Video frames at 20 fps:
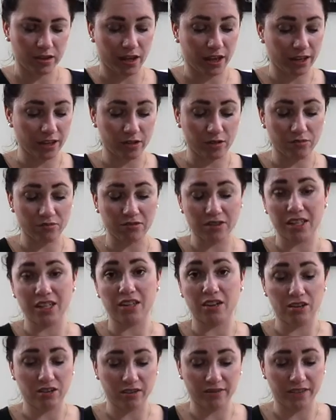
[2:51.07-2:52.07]
I don't need
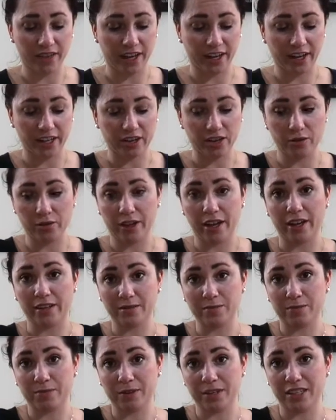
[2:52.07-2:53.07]
all of that, I know
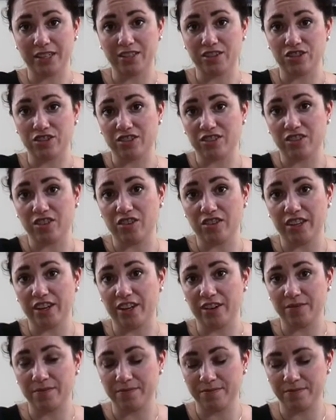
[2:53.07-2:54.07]
that, but it's just all
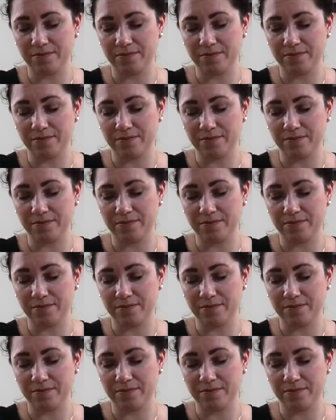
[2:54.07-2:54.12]
there.